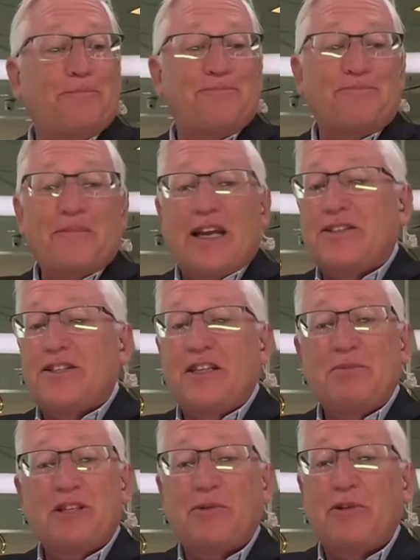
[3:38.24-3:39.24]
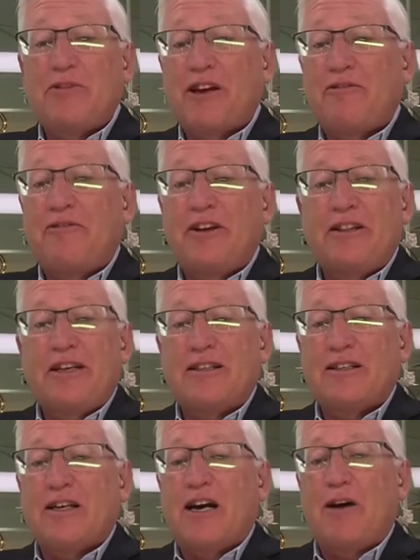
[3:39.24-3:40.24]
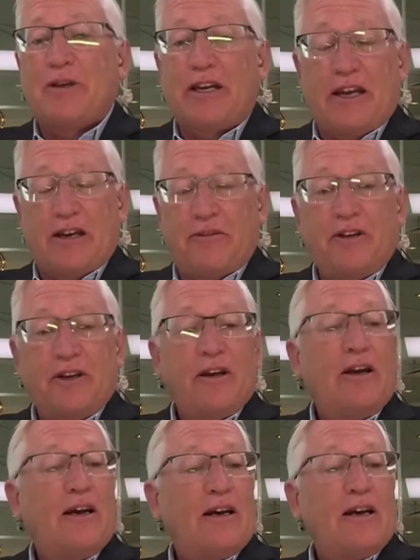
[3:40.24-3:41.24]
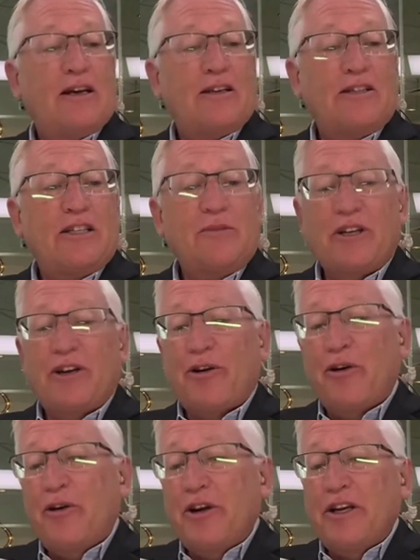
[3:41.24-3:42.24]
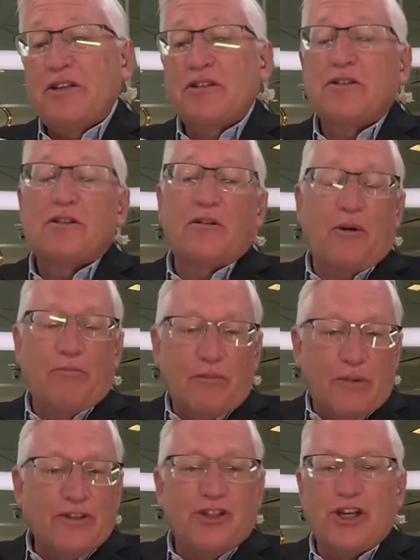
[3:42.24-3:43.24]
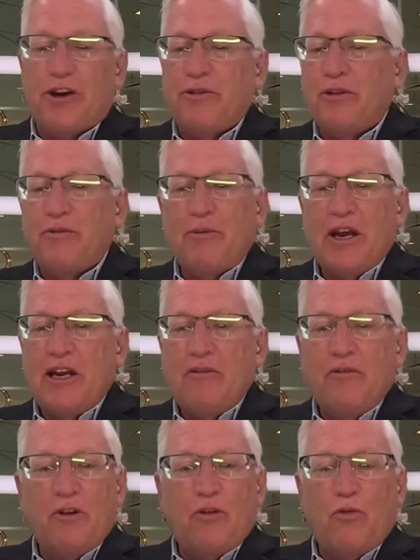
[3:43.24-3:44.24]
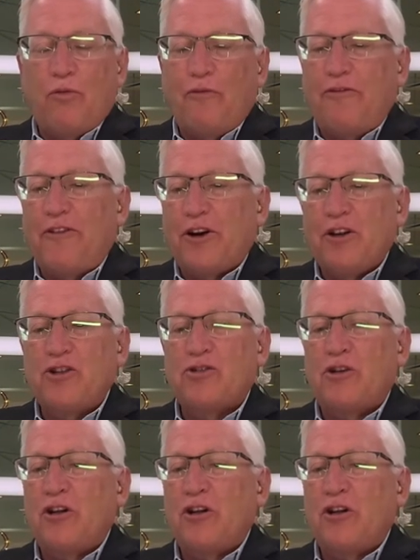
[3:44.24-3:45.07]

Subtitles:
it seems like we've got a Fed that's accommodative. Seems like earnings generally remain fairly strong. The